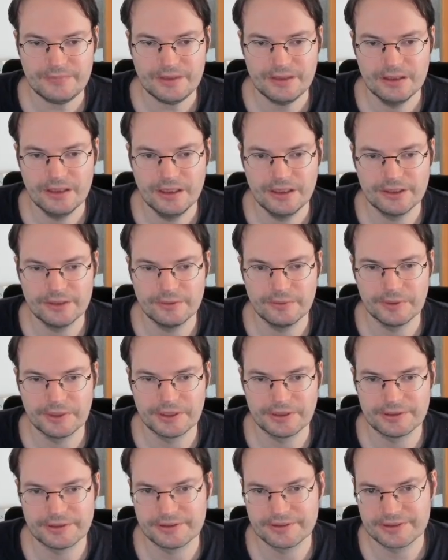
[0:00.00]
And
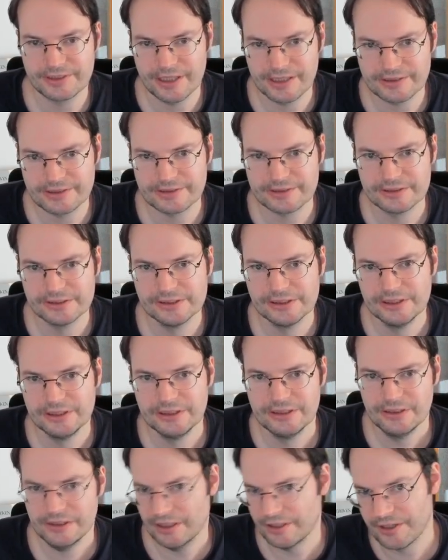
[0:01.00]
we'll discuss
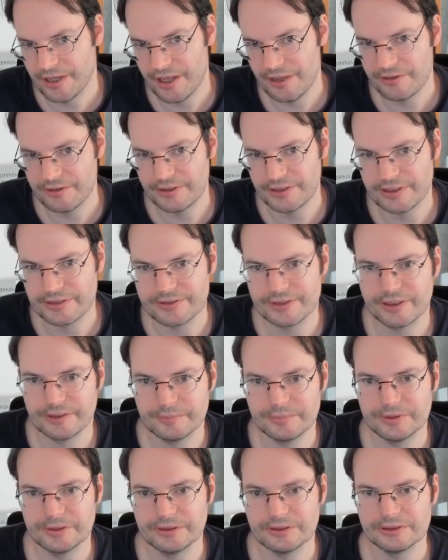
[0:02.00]
another
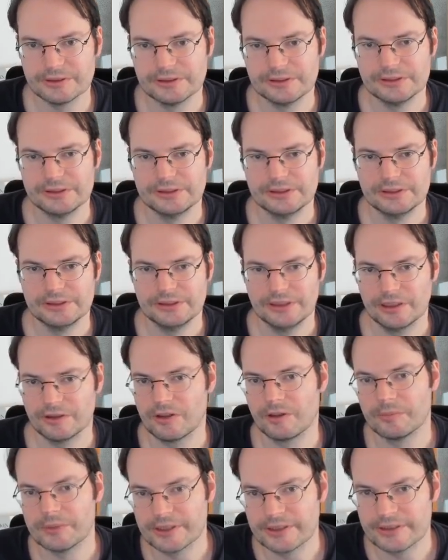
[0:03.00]
example, a
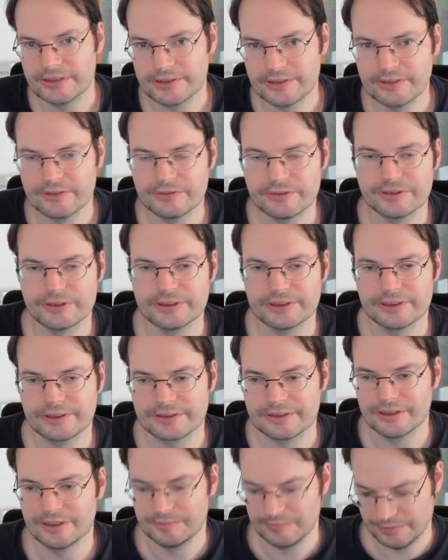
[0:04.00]
completely different
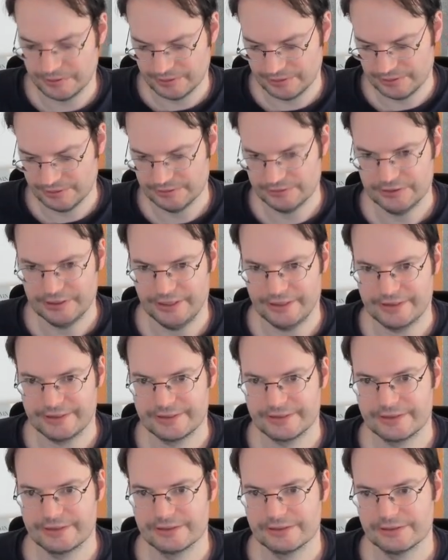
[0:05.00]
example,
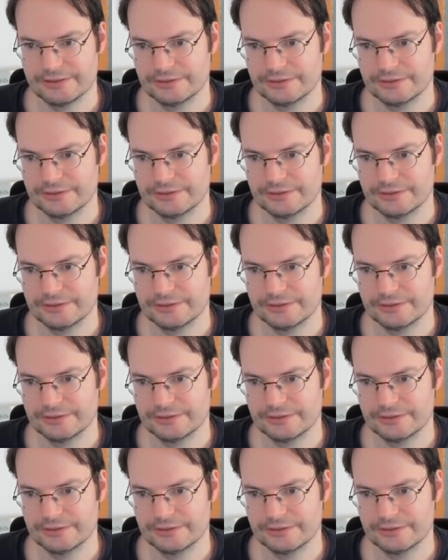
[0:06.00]
next.